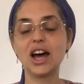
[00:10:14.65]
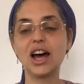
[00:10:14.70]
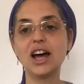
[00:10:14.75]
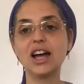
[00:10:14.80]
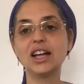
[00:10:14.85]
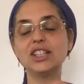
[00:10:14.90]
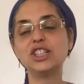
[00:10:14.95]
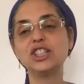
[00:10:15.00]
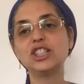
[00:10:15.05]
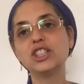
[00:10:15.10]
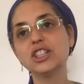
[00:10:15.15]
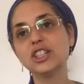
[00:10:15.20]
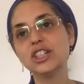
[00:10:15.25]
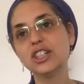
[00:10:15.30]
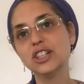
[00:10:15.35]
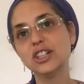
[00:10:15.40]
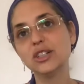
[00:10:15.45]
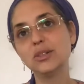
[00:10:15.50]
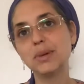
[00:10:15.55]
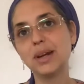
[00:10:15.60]
I
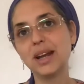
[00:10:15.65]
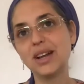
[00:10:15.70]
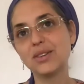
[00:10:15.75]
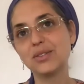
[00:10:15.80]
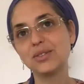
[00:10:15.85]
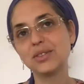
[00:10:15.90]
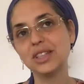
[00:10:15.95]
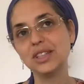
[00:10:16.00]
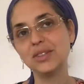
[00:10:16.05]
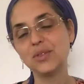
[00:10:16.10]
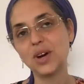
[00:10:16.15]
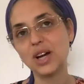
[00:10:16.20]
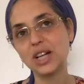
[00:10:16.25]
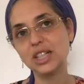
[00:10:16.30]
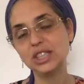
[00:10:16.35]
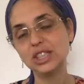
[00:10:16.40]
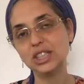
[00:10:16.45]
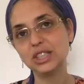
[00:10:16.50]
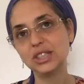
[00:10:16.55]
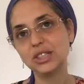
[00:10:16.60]
should, but I don't really
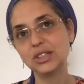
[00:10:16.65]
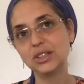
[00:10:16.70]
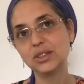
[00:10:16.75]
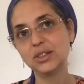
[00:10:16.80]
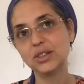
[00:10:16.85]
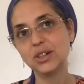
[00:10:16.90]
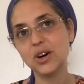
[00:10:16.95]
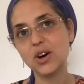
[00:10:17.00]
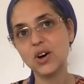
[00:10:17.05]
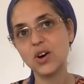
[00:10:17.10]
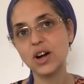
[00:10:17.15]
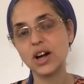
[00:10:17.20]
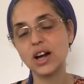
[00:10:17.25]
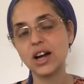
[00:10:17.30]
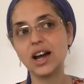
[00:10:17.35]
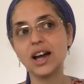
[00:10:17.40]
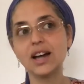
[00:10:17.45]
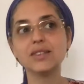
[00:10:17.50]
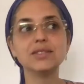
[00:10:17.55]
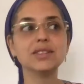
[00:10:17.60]
want to,
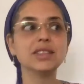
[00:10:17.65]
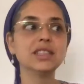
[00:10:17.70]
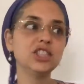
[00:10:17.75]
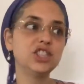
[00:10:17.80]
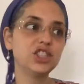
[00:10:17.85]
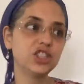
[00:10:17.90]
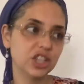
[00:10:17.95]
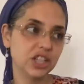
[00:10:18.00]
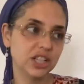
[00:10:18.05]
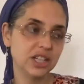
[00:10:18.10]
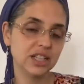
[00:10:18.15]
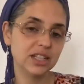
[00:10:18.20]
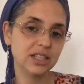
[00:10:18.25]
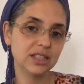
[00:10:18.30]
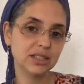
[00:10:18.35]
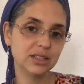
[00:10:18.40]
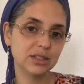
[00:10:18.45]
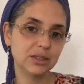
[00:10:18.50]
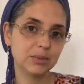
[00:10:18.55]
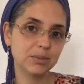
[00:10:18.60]
or I really
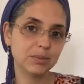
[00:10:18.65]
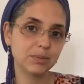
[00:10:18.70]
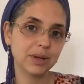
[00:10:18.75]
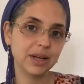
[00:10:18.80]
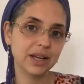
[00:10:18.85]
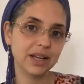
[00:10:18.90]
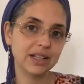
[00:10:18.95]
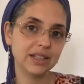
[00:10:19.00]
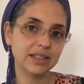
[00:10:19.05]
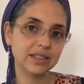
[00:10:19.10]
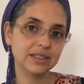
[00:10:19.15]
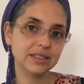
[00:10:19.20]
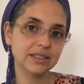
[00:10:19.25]
shouldn't, but